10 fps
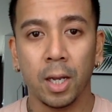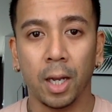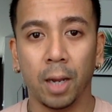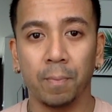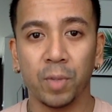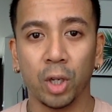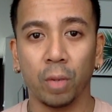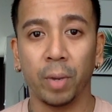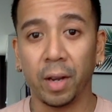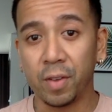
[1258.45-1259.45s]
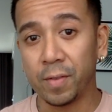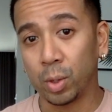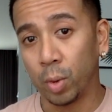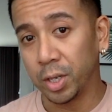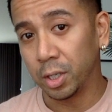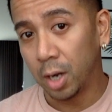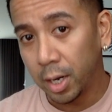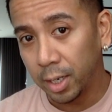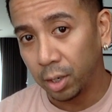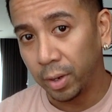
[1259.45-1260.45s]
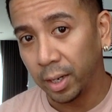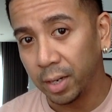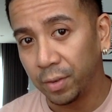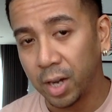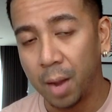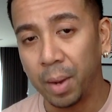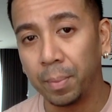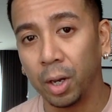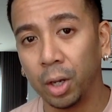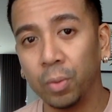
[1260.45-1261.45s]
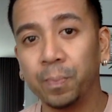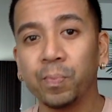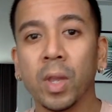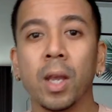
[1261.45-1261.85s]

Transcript: But if you have any questions on it, go ahead and leave a comment below.